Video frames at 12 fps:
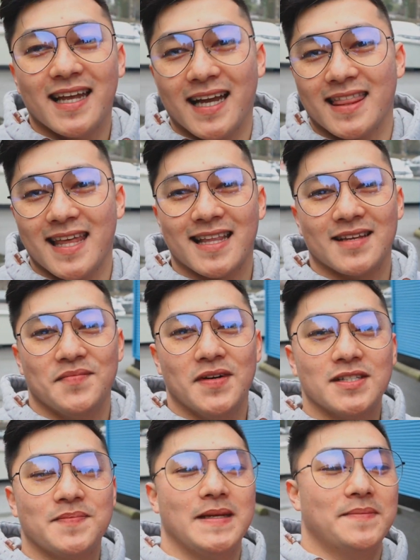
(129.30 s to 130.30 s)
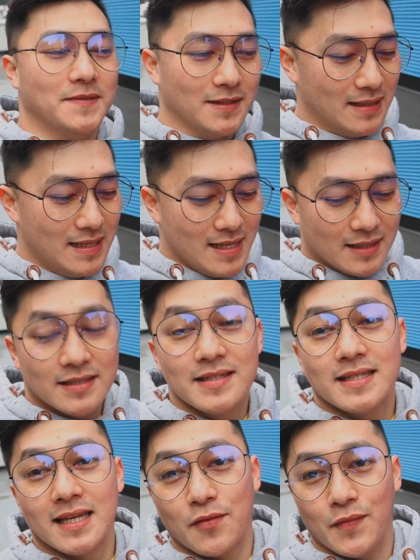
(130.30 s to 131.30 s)
thing I think that most people
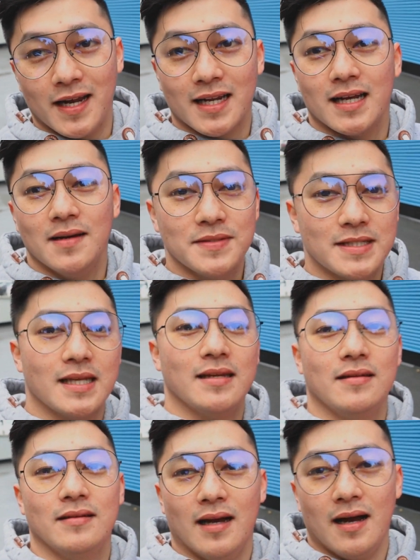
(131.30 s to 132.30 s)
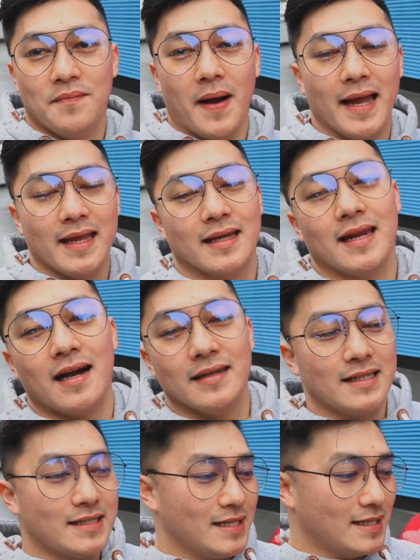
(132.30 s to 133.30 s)
consider when it comes to buying an
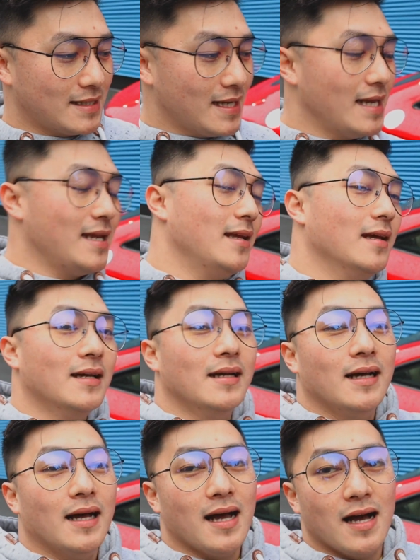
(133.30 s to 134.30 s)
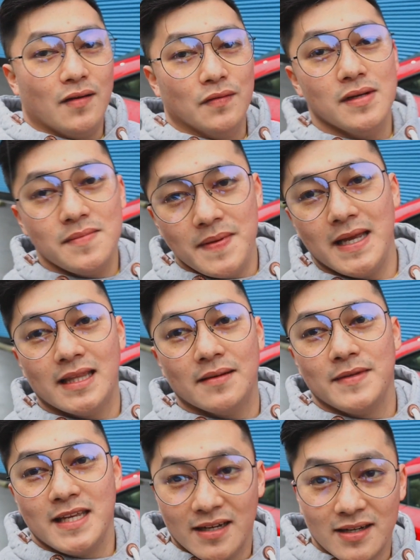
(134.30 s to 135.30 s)
Audi TT would be
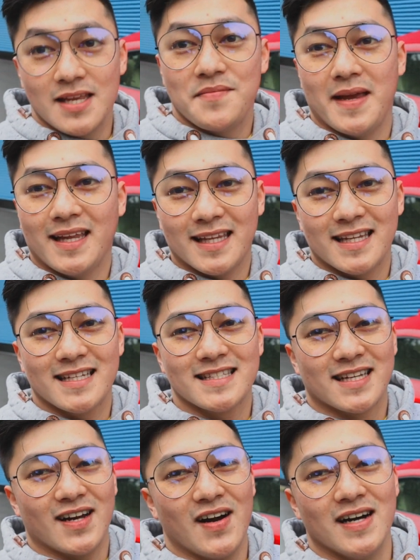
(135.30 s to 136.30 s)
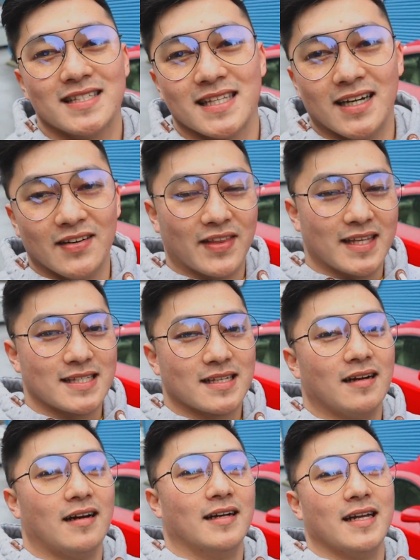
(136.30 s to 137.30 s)
the yearly maintenance cost of this
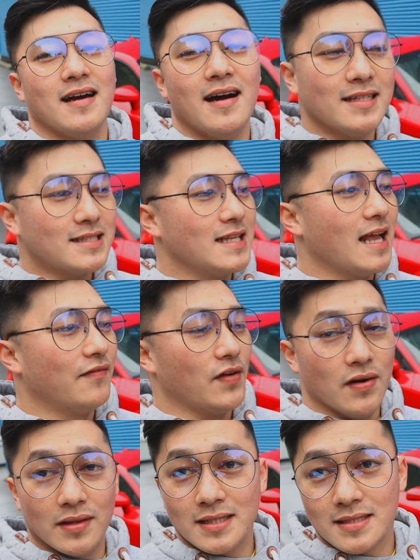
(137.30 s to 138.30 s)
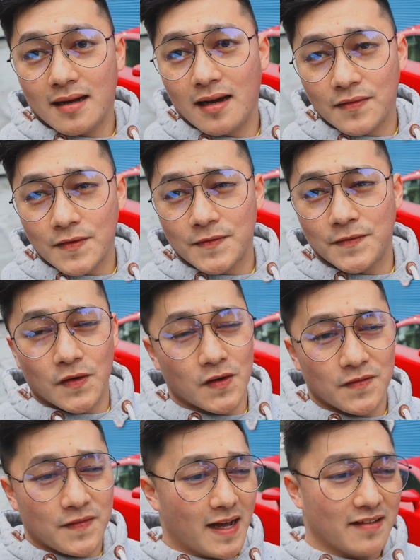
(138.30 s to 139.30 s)
car. And honestly, I've owned this car for
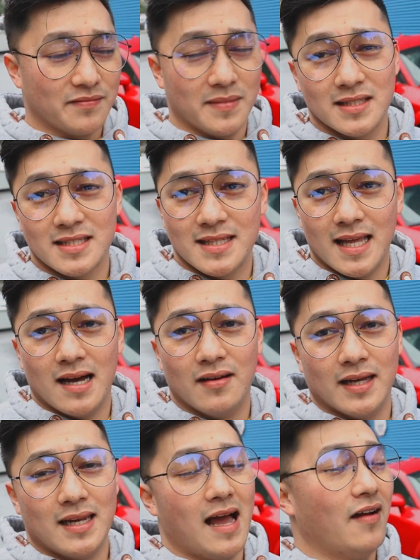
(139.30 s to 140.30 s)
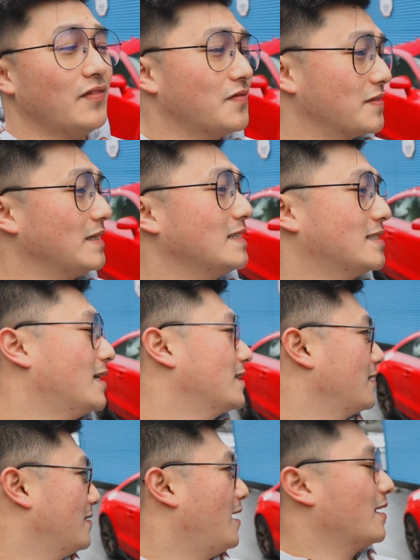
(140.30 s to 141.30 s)
4 or 5 months now, and I haven't really
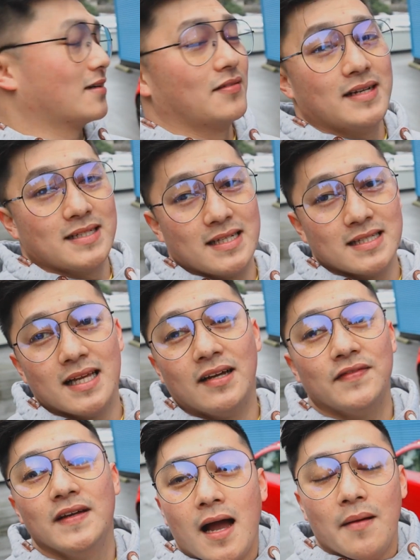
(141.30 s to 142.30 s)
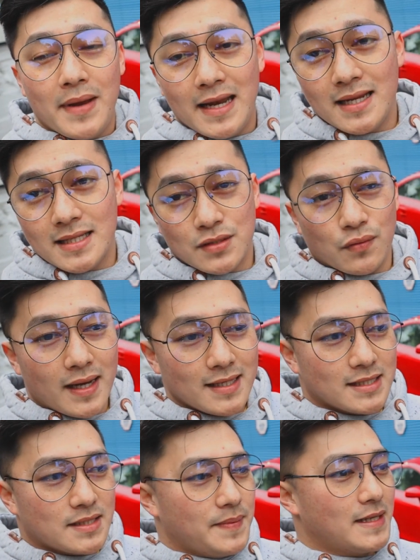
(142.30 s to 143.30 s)
done a lot of crazy stuff maintenance
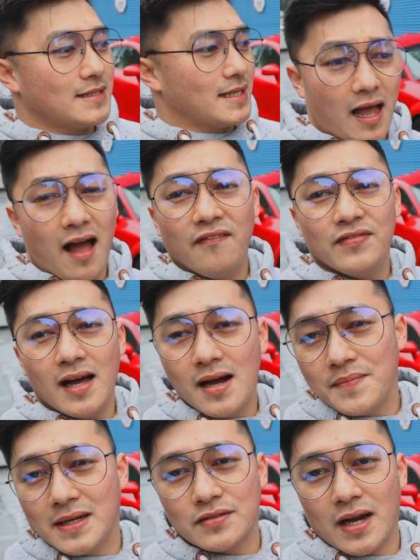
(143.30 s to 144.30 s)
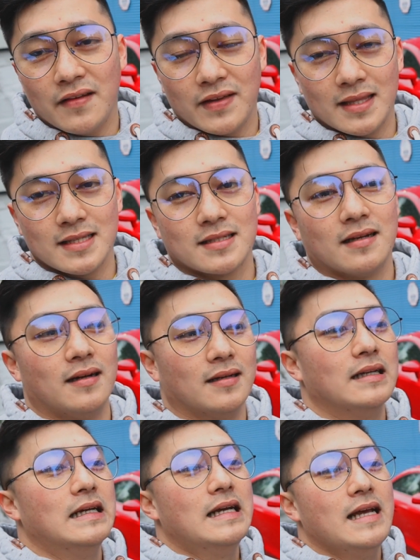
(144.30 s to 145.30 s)
wise, just because I have not been driving this
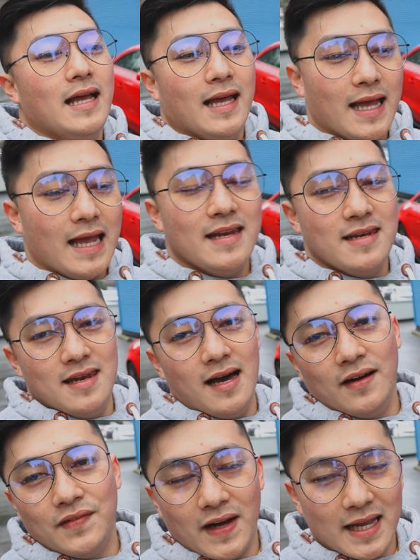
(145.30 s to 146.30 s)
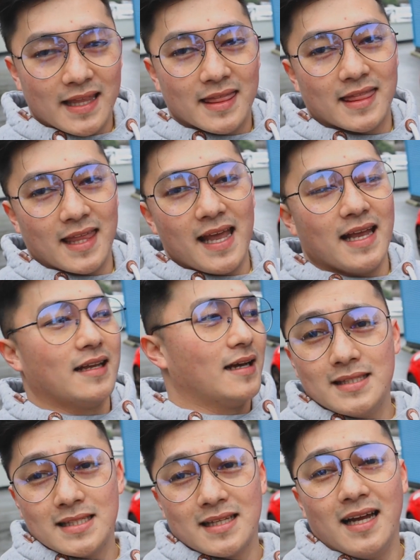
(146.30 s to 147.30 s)
car enough. I think
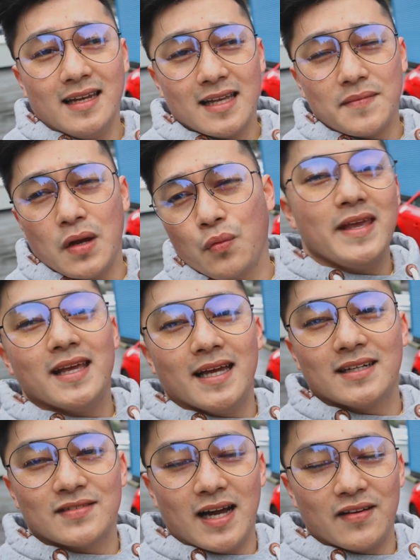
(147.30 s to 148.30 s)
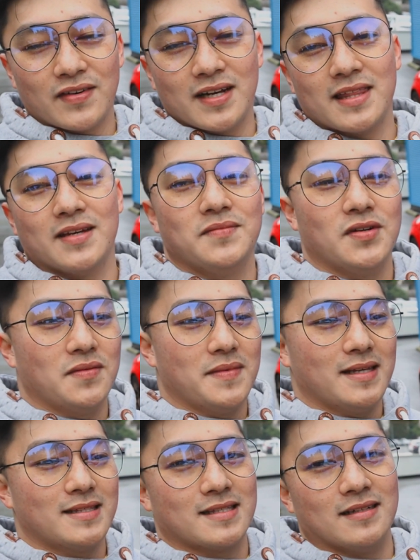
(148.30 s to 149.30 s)
this is kind of like my weekend driver at the
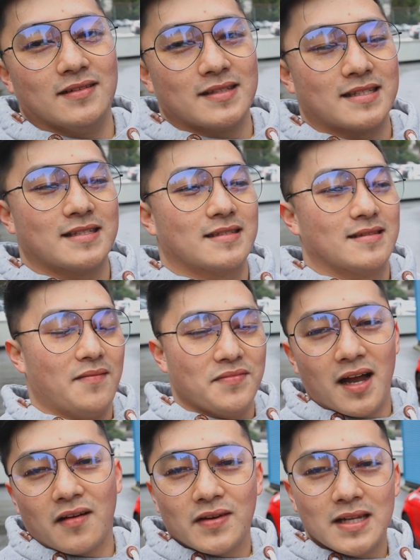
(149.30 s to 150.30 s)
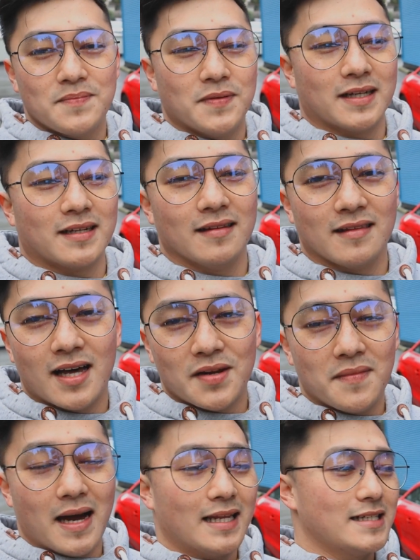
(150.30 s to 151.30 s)
moment, so I'm not really putting a lot
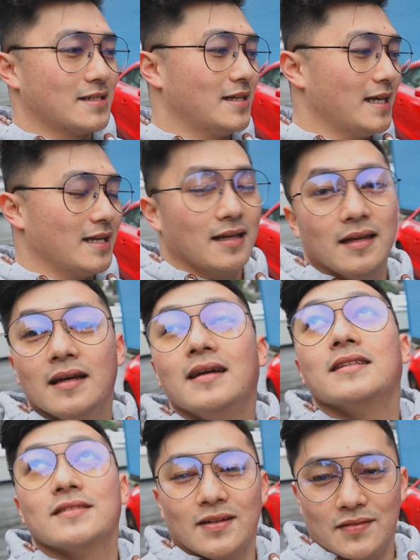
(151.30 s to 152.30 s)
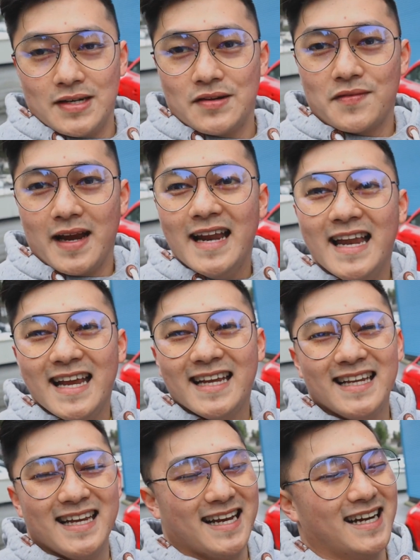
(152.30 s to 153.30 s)
of mileage on it. It's already raining
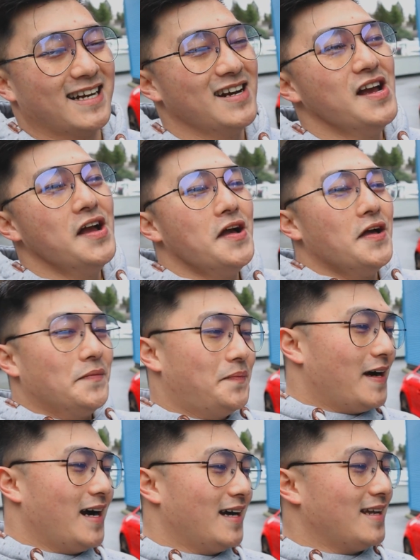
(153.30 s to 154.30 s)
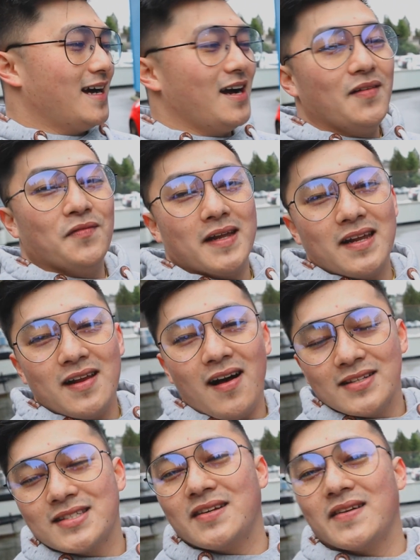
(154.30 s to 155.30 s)
here. But what I'd
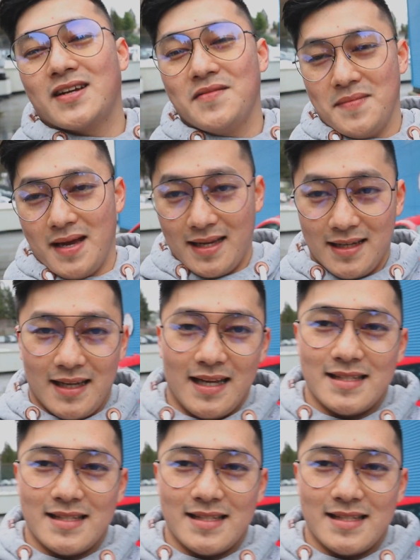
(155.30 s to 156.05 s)
also recommend